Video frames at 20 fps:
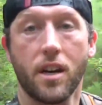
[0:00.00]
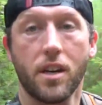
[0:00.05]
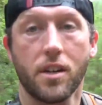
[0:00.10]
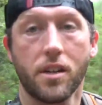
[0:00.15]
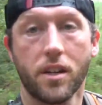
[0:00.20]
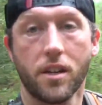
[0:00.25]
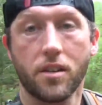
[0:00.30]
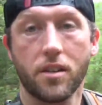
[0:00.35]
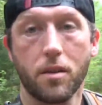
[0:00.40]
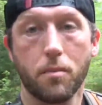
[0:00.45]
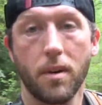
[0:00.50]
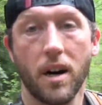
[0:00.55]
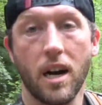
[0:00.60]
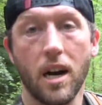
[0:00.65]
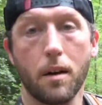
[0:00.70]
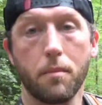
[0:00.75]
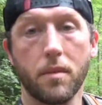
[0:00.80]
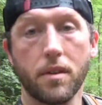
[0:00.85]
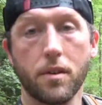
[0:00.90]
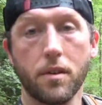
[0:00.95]
You can see
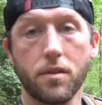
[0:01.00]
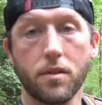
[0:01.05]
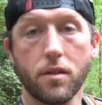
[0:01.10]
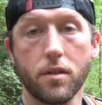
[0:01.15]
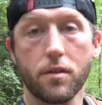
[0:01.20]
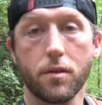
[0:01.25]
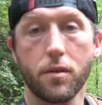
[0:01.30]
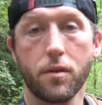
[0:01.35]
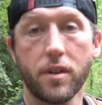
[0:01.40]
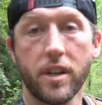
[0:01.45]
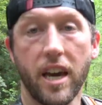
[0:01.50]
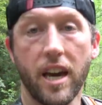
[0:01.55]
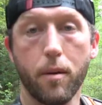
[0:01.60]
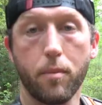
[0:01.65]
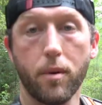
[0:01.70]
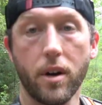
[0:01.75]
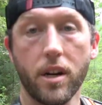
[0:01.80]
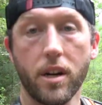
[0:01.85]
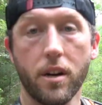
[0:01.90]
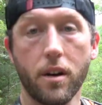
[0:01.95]
behind me there's this little gap
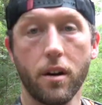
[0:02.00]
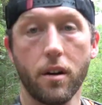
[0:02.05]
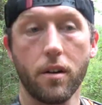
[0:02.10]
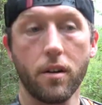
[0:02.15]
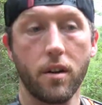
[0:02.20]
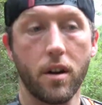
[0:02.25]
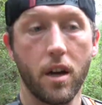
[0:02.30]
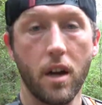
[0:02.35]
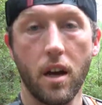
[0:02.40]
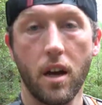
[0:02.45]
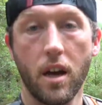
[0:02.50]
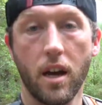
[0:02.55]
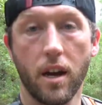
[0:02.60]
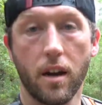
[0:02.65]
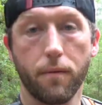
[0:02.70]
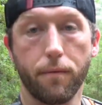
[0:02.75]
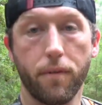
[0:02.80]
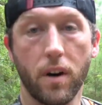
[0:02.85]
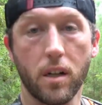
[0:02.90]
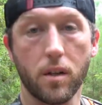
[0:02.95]
right here, and
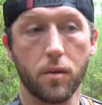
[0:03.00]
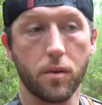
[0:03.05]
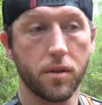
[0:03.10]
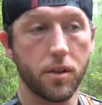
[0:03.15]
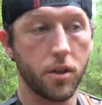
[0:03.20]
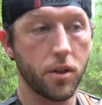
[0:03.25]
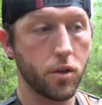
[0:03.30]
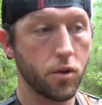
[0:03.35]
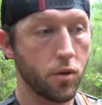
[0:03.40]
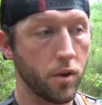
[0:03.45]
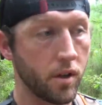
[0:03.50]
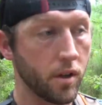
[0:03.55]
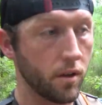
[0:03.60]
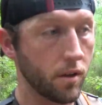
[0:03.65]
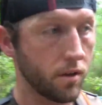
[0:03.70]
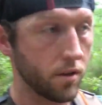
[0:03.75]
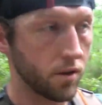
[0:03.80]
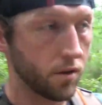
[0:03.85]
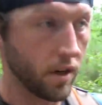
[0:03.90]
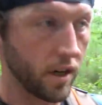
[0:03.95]
I'm following this trail
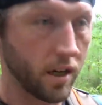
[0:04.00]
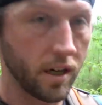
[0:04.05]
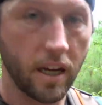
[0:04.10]
straight